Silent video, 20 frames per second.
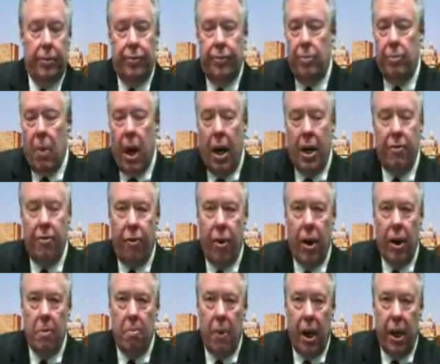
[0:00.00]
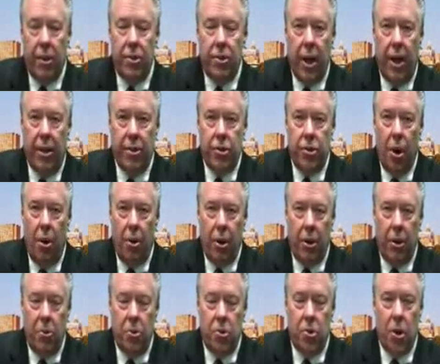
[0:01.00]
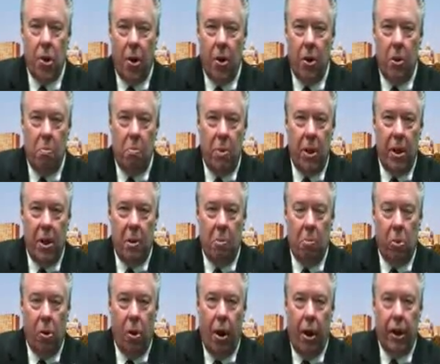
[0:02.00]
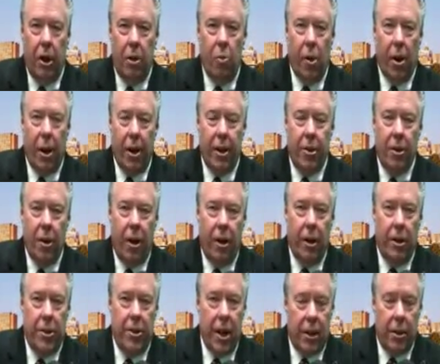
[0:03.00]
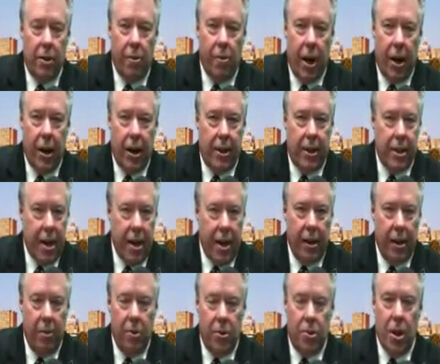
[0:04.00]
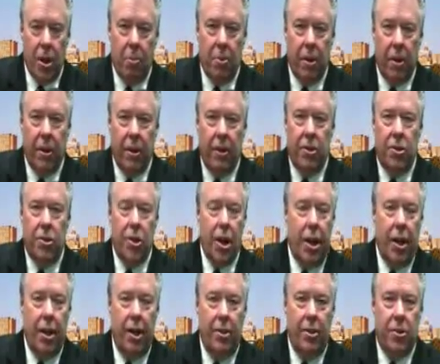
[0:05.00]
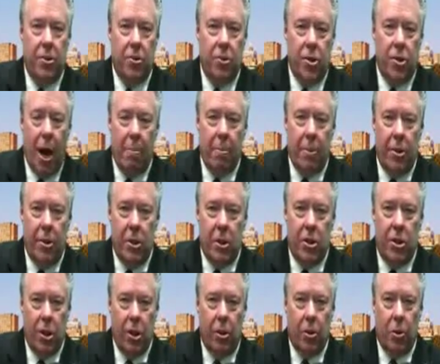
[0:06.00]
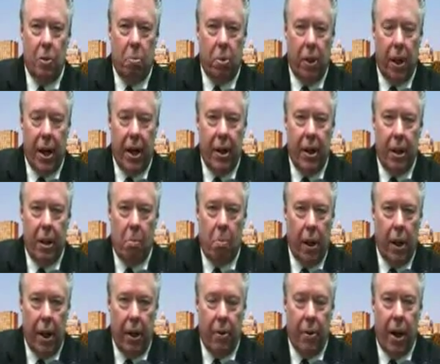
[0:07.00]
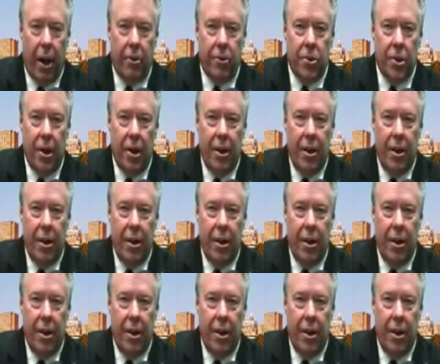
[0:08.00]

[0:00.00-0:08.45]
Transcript: My friend Mike Sansoni, who started me in blogging when I thought a Technorati tag was something that Chinese or Japanese children played on the playgrounds,